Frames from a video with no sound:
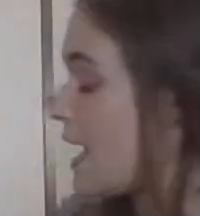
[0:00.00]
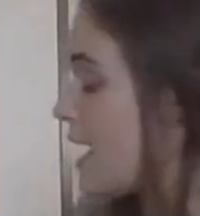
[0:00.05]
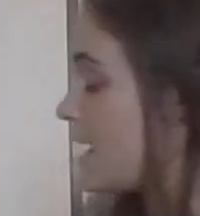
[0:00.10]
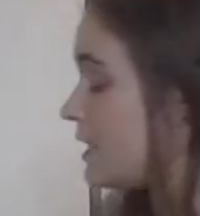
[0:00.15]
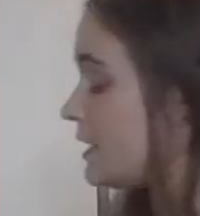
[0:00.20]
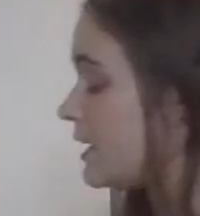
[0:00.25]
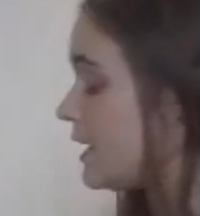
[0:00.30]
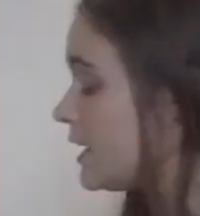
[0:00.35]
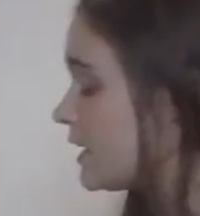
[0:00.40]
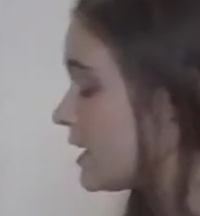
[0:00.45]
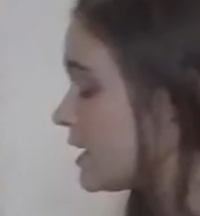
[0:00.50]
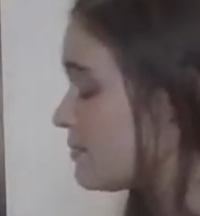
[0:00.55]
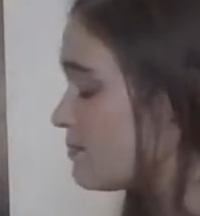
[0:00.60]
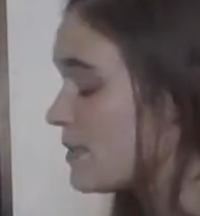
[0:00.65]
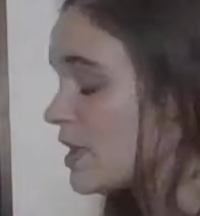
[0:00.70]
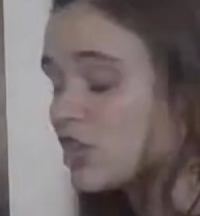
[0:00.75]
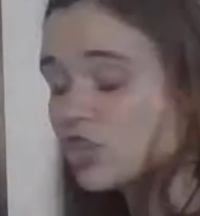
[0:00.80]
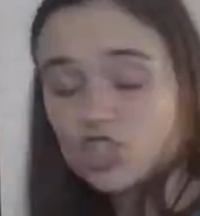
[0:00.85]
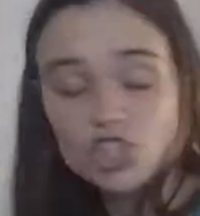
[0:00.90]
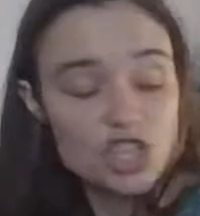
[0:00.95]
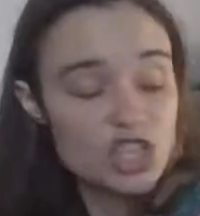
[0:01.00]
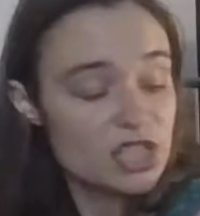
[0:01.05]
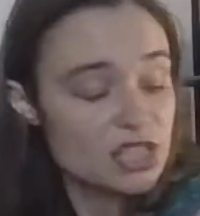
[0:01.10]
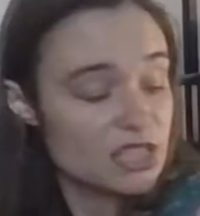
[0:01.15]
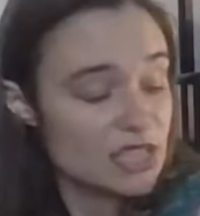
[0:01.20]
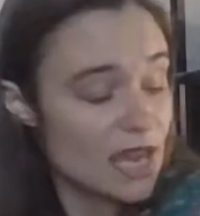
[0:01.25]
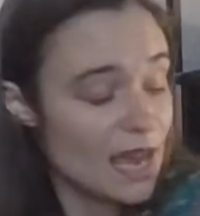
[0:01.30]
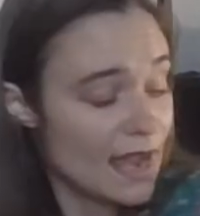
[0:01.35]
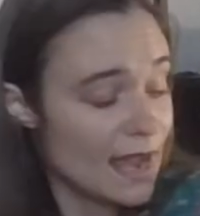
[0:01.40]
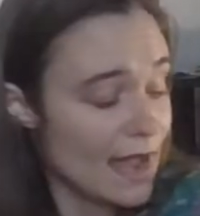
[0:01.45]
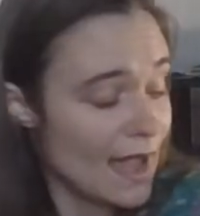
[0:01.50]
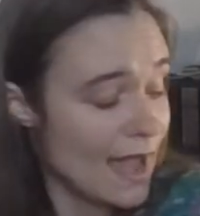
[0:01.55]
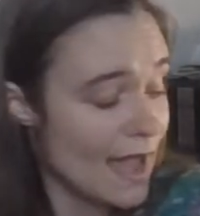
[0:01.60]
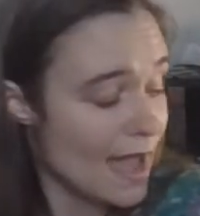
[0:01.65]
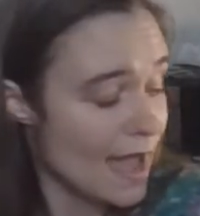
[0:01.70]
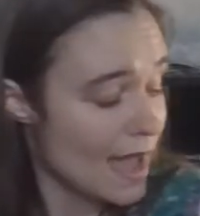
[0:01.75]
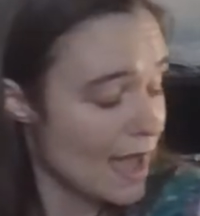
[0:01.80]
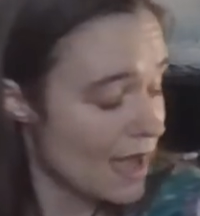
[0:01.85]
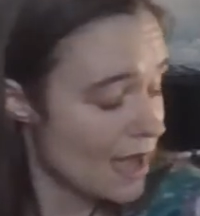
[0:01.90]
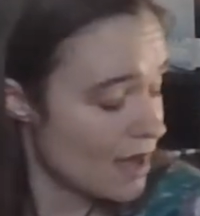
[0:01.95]
and like I mentioned, I
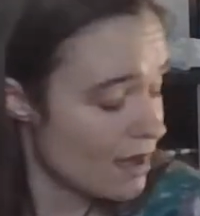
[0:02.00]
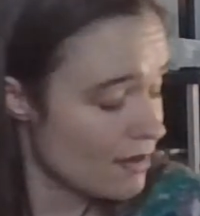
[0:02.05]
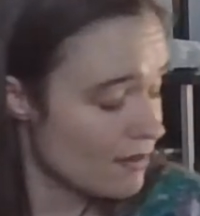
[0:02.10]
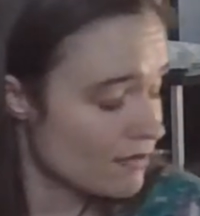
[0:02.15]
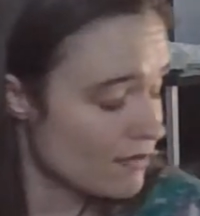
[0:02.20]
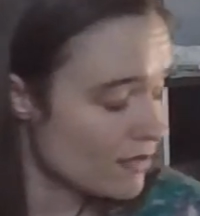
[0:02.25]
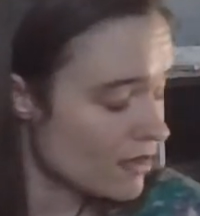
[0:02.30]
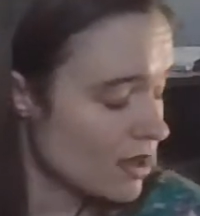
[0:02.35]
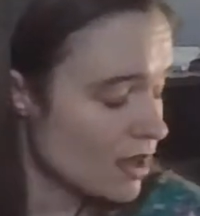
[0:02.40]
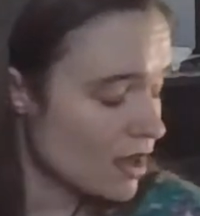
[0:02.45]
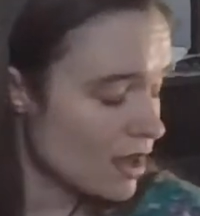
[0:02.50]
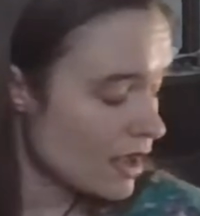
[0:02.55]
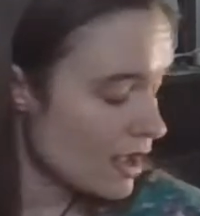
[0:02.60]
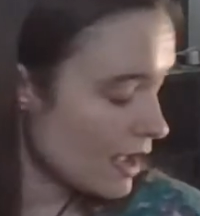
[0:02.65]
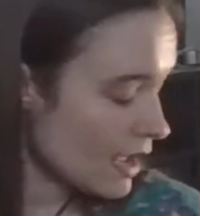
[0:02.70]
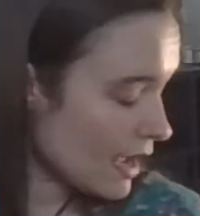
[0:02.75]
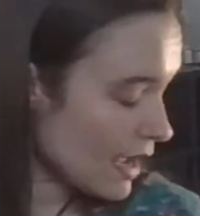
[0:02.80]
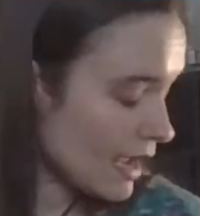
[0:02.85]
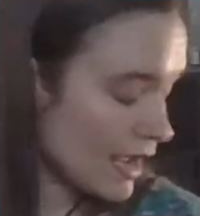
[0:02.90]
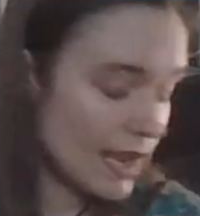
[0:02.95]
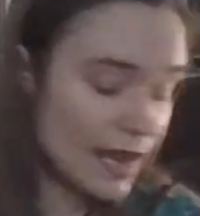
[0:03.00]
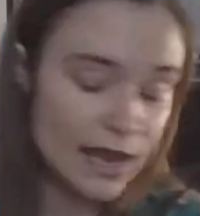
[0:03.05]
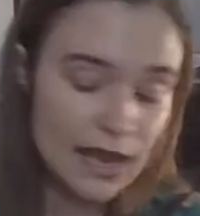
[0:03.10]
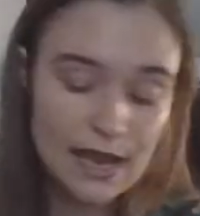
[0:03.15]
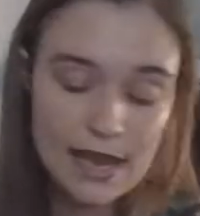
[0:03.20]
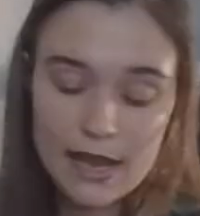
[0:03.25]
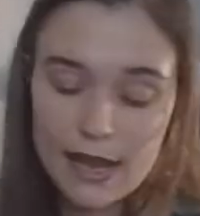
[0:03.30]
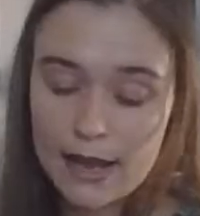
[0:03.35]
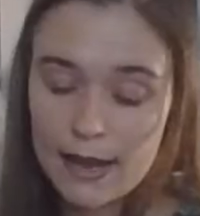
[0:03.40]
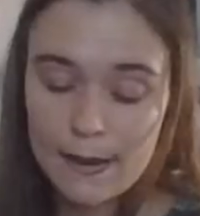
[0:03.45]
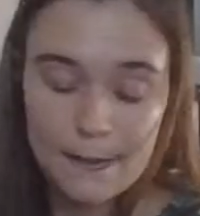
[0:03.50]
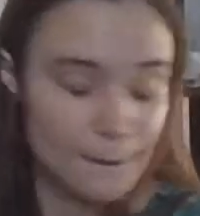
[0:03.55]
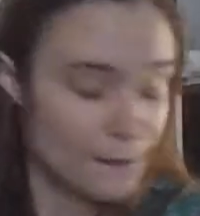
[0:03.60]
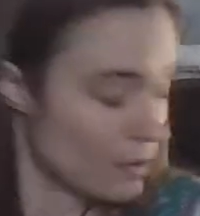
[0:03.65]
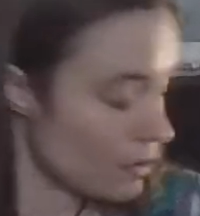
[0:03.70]
have a